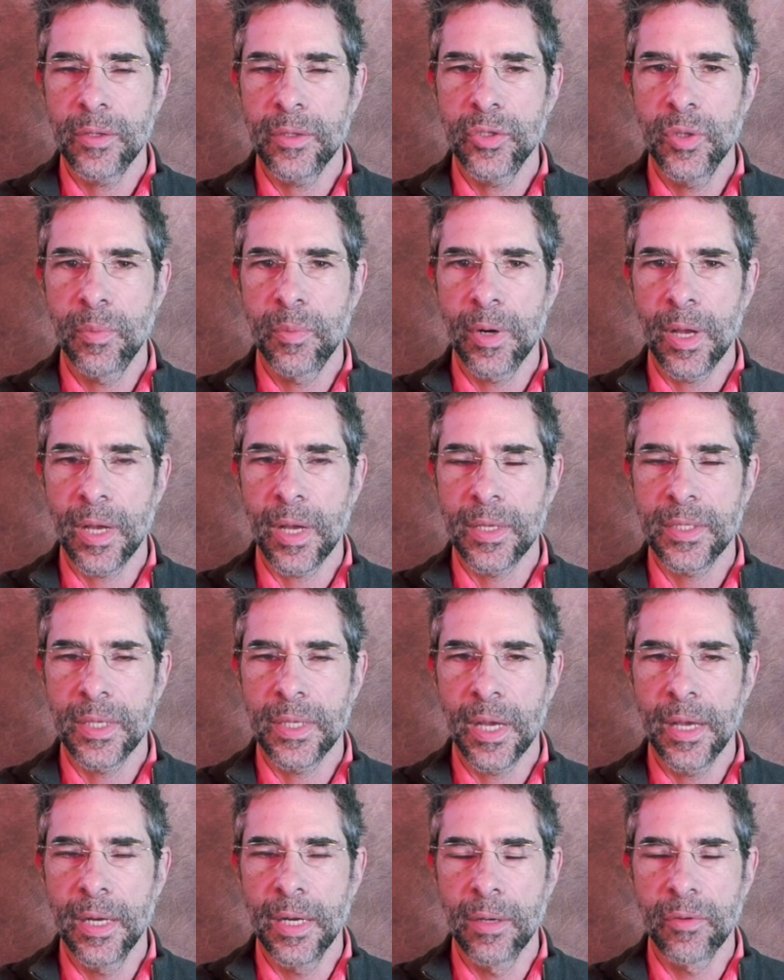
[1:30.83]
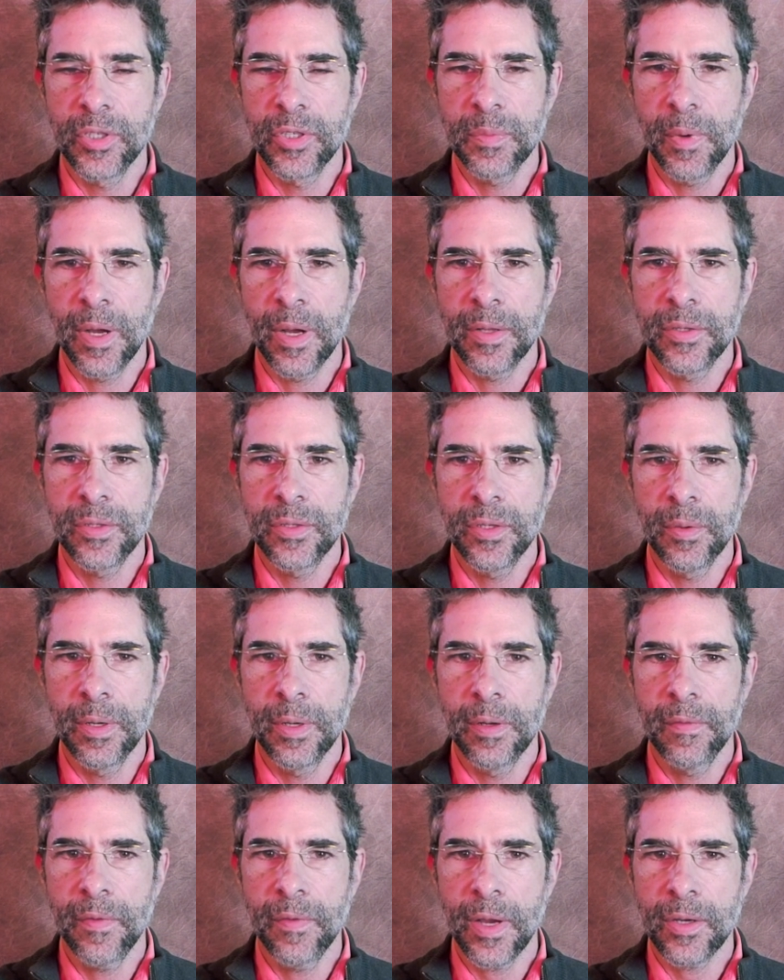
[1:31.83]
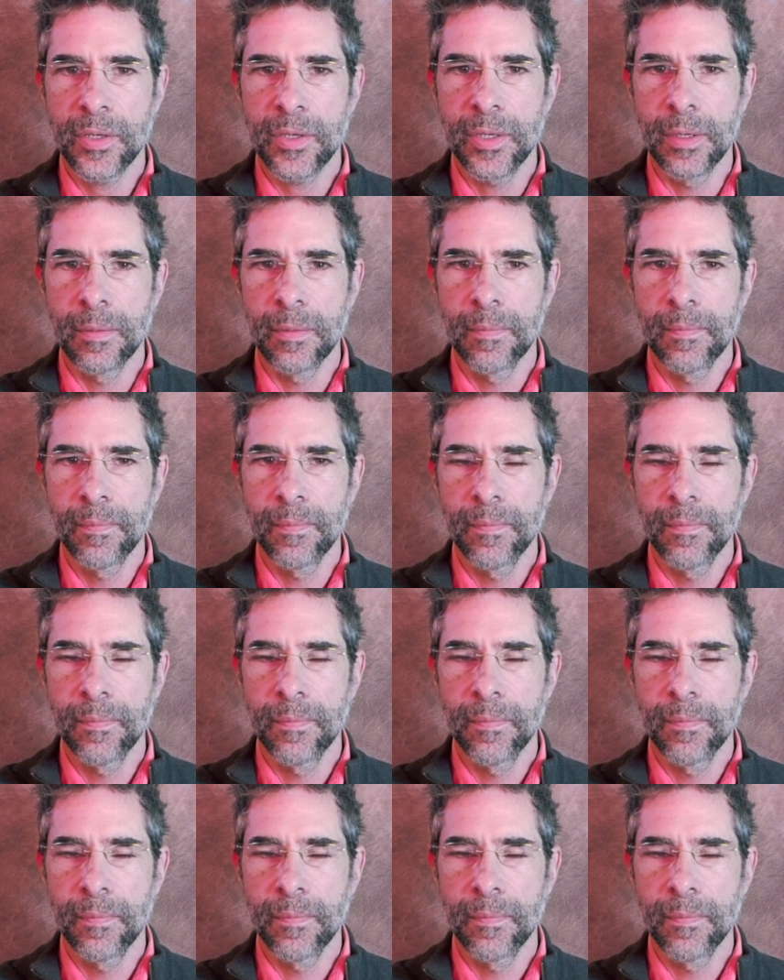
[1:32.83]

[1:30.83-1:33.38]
superoxide in response to an infection,